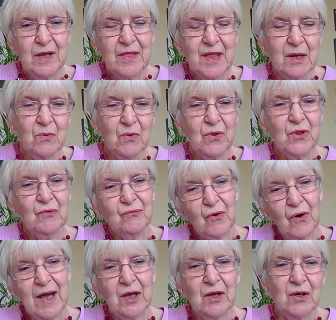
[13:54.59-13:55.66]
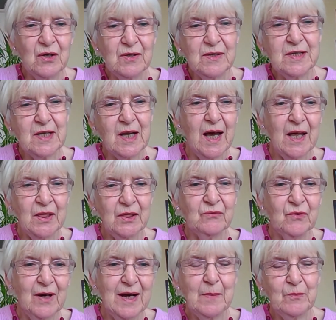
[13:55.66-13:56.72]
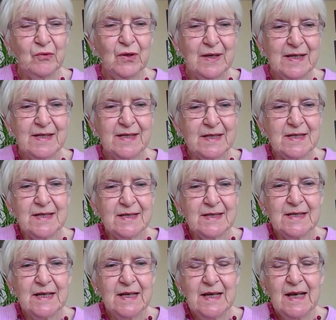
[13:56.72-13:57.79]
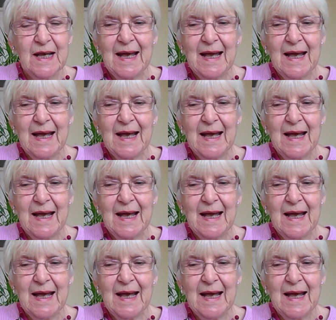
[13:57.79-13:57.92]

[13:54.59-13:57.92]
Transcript: they want the right goods at the right prices.